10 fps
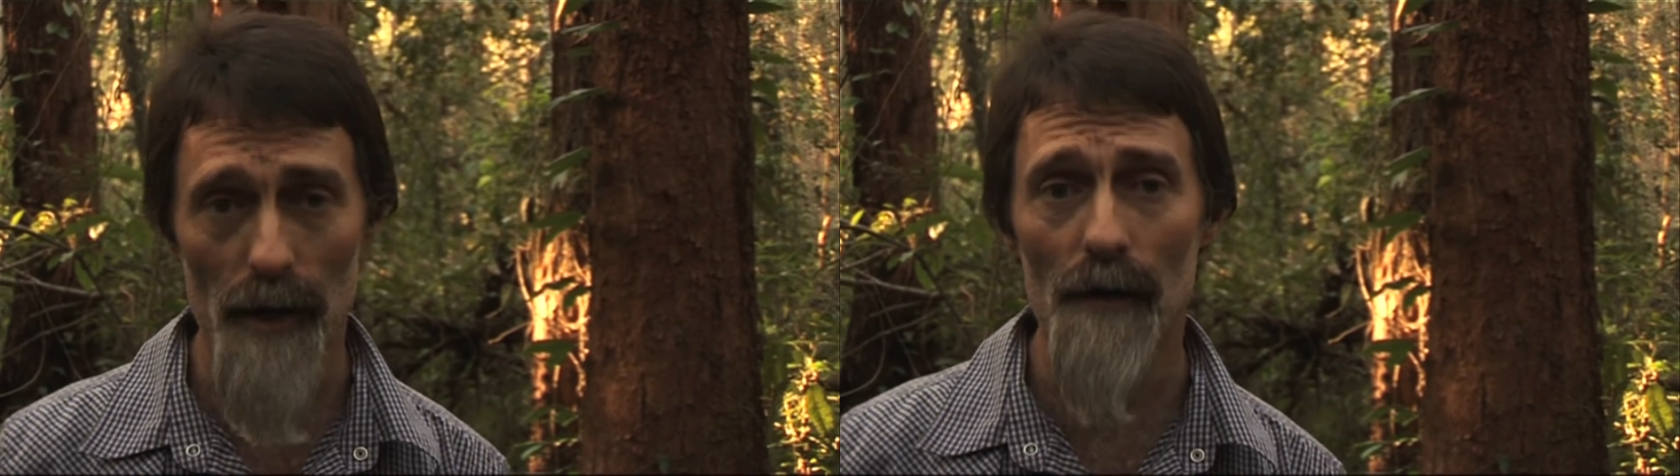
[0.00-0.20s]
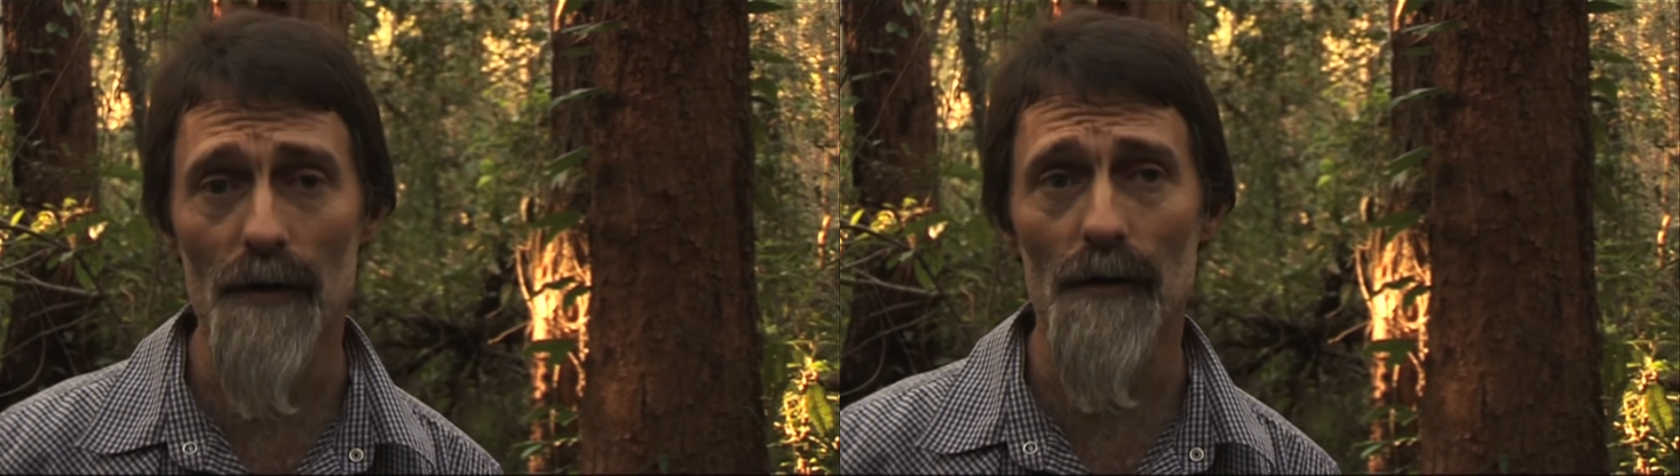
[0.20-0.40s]

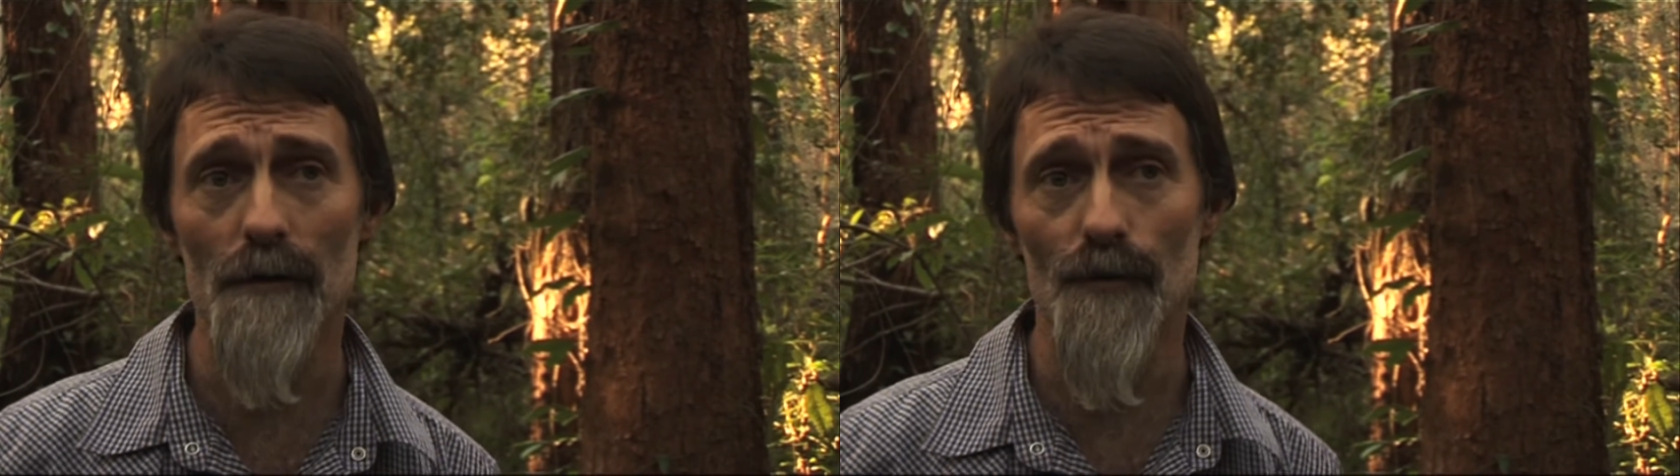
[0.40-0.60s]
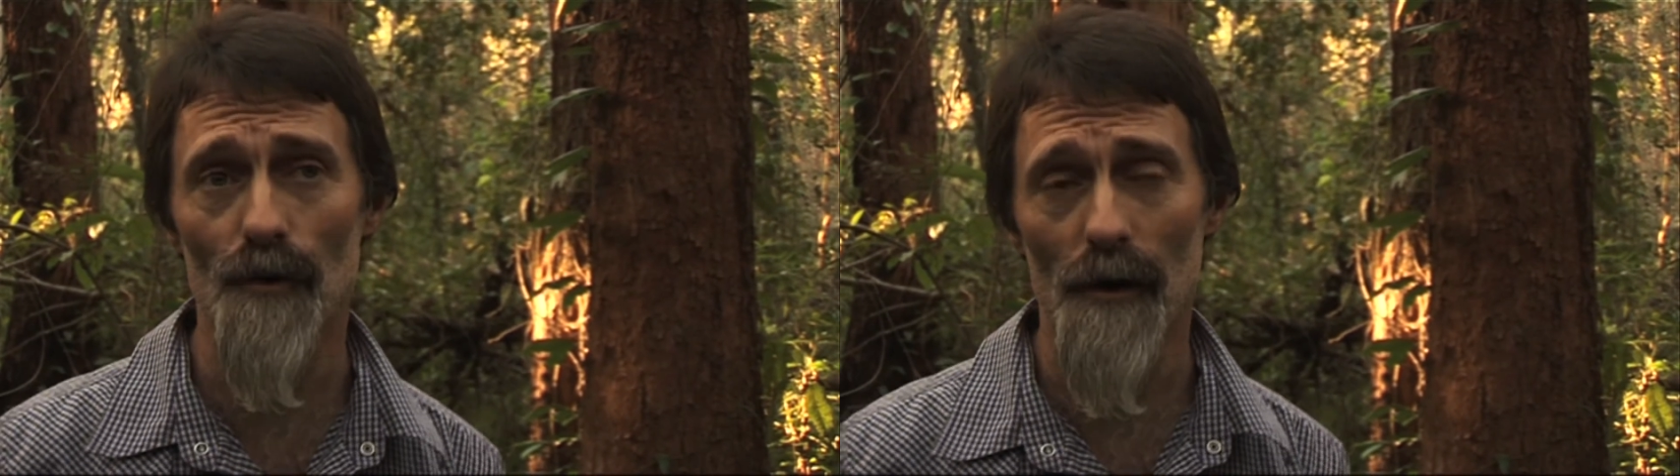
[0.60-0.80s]
out
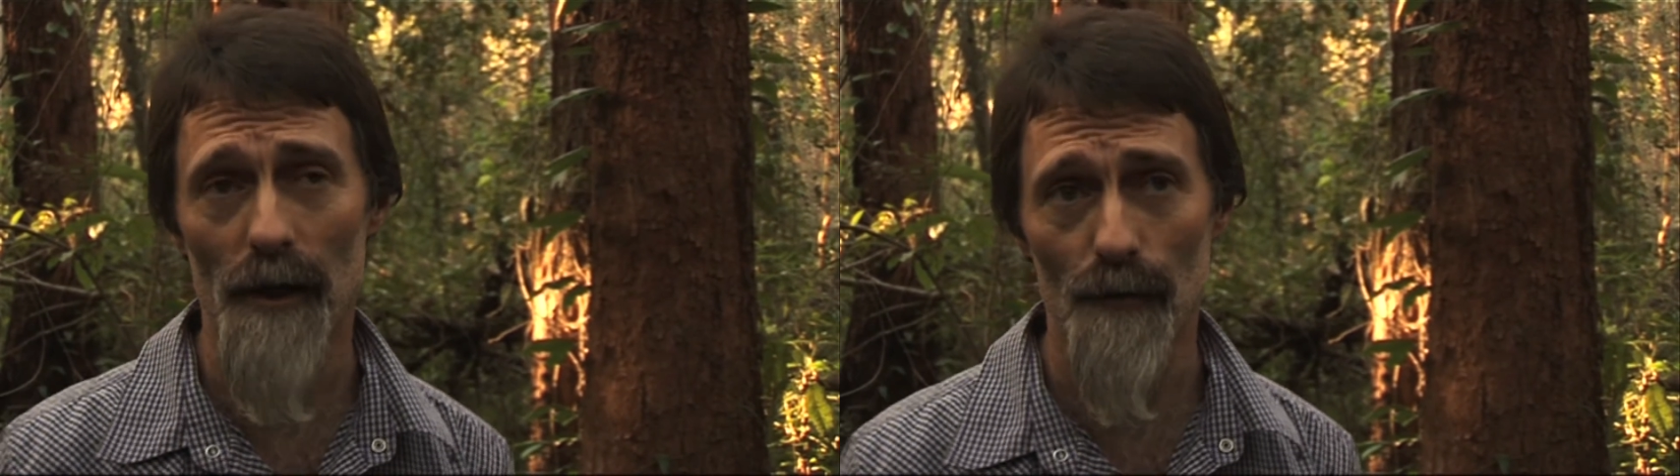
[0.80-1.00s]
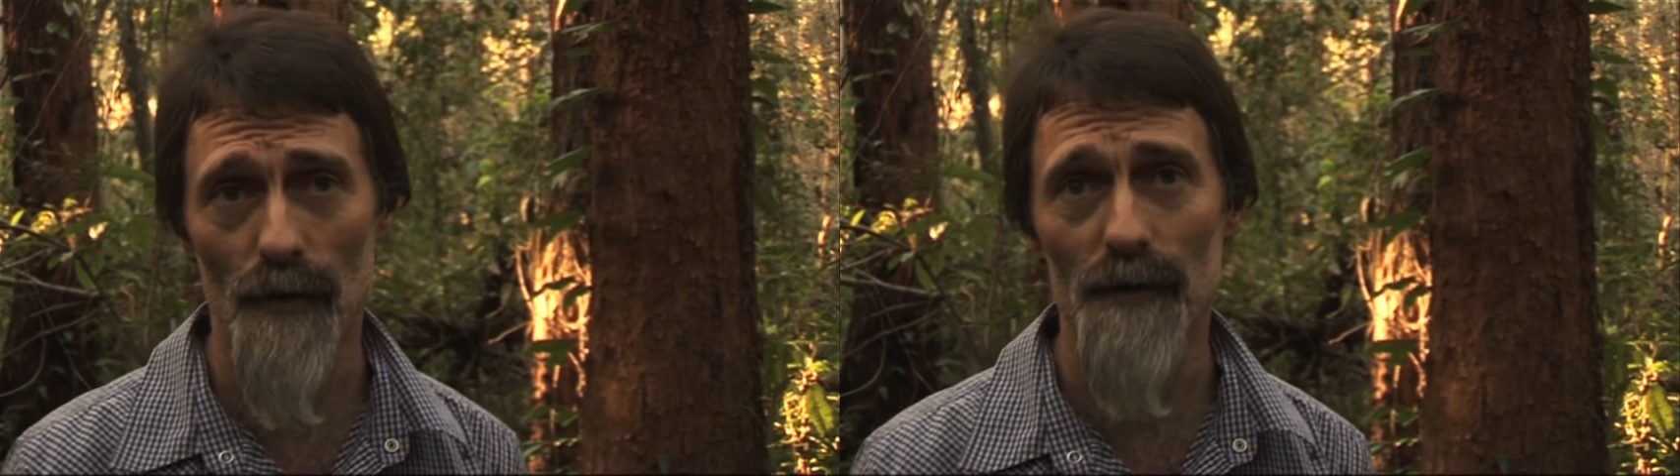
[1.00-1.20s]
in
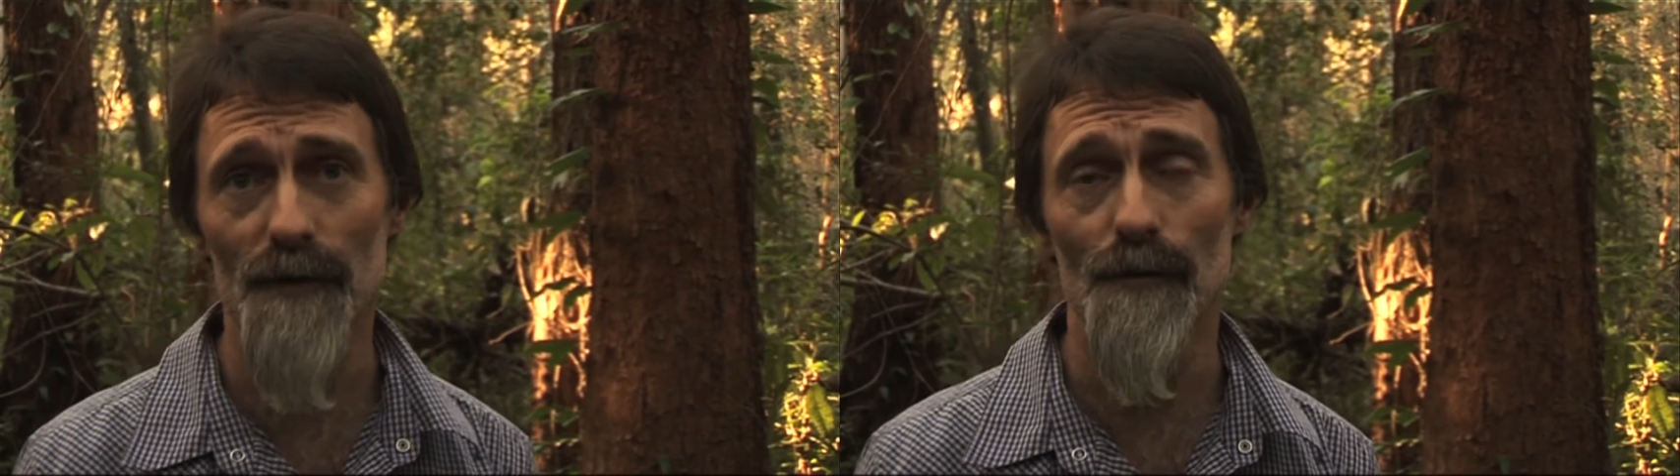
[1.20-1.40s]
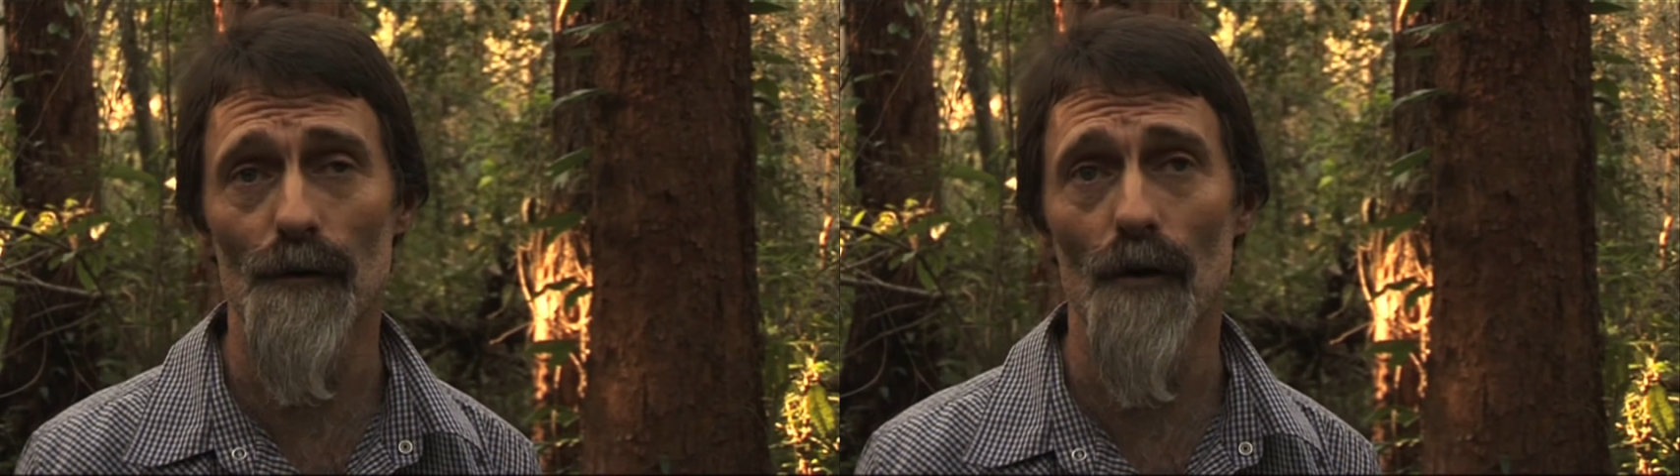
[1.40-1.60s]
dryland rivers
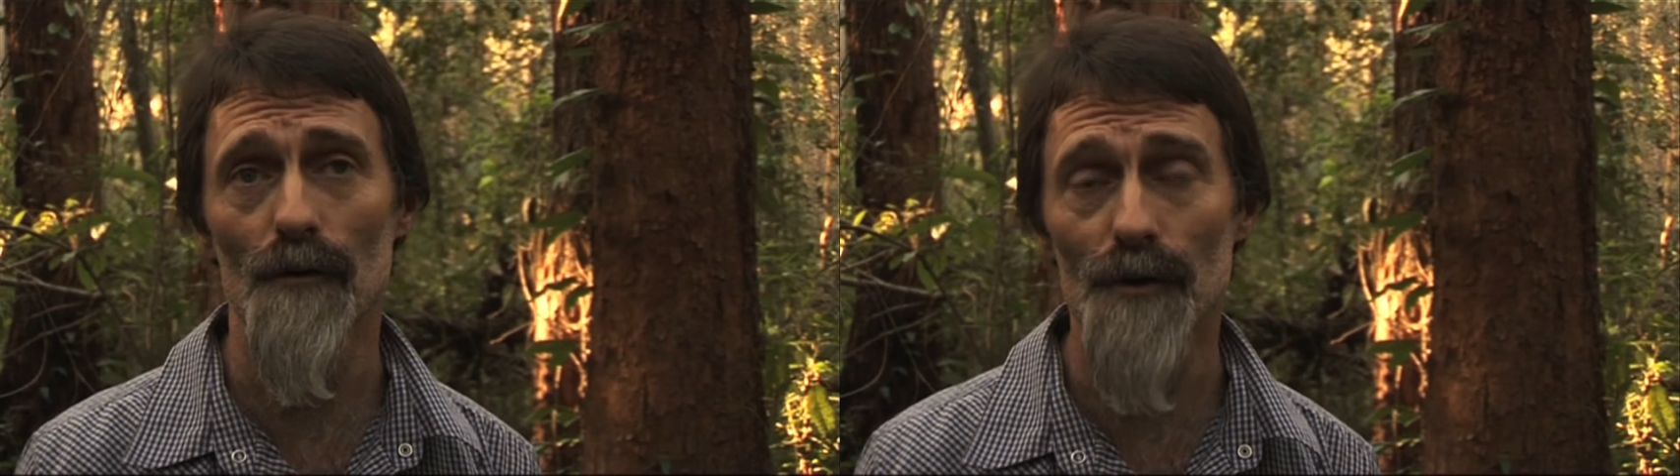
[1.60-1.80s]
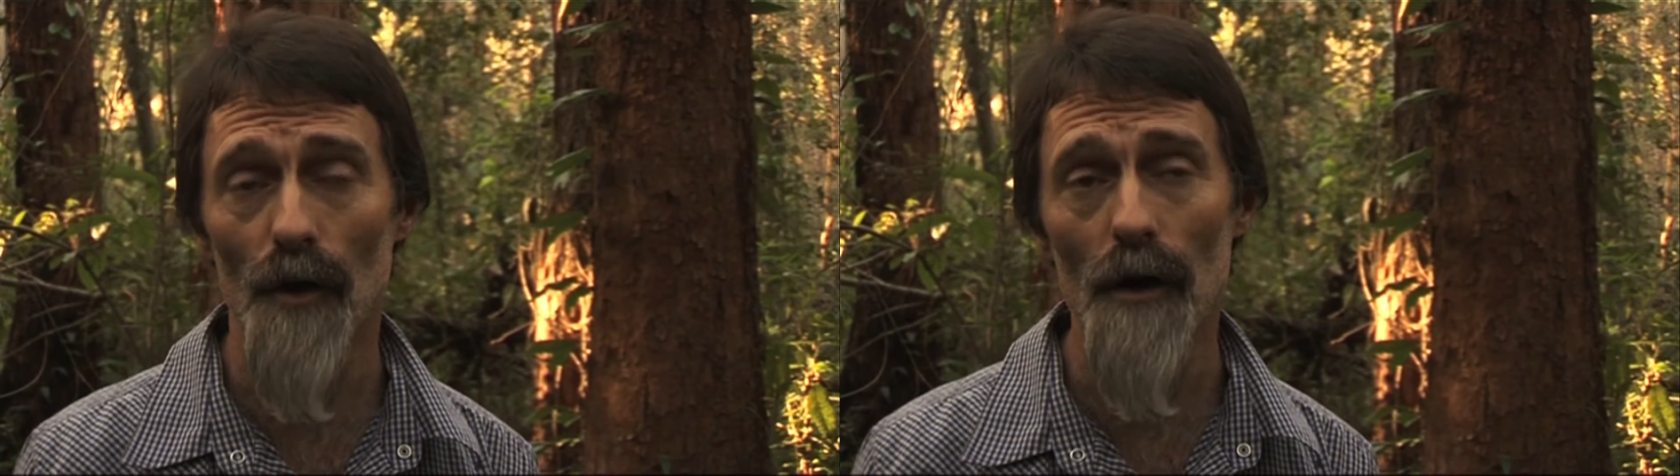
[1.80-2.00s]
for a
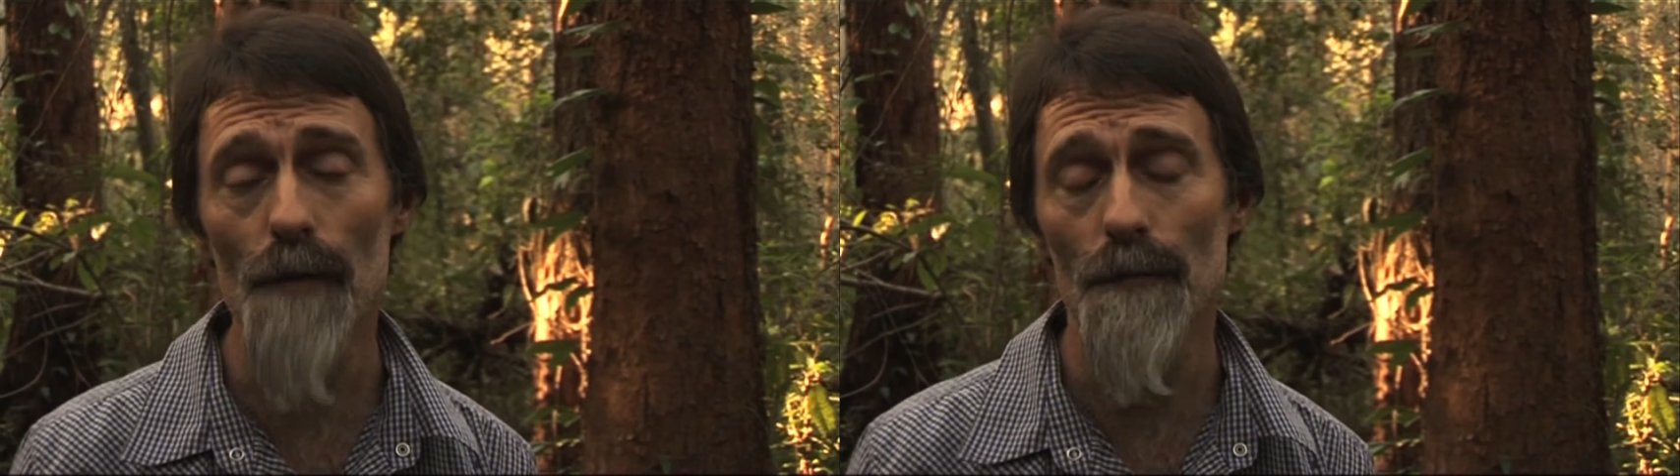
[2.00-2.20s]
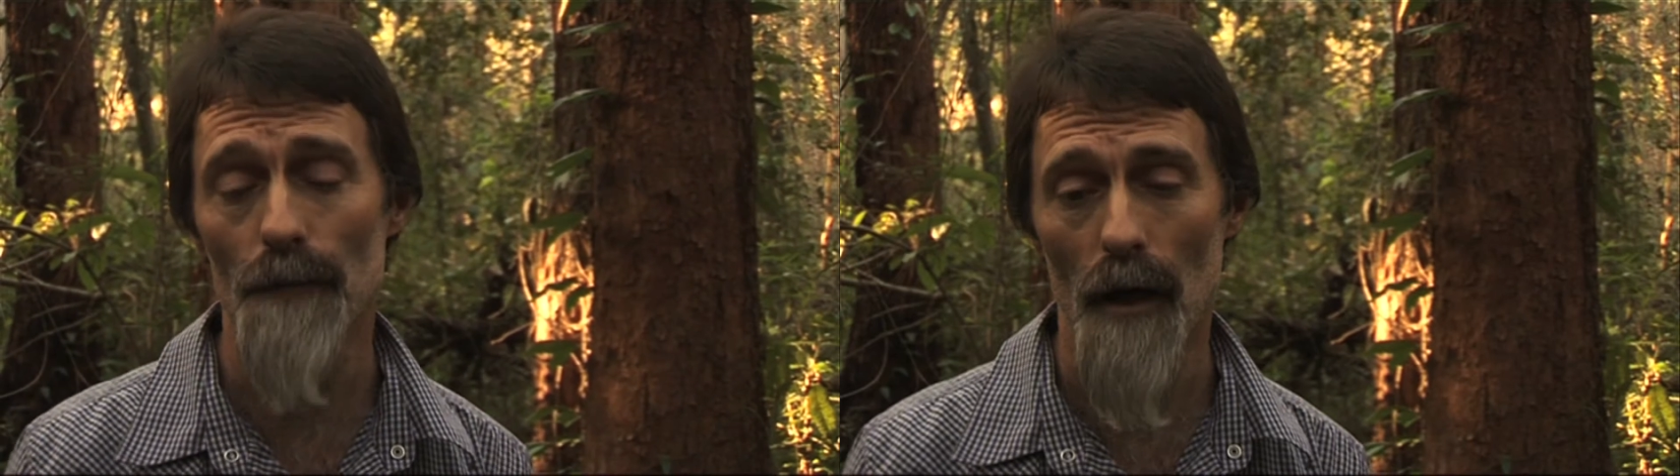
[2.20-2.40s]
long time.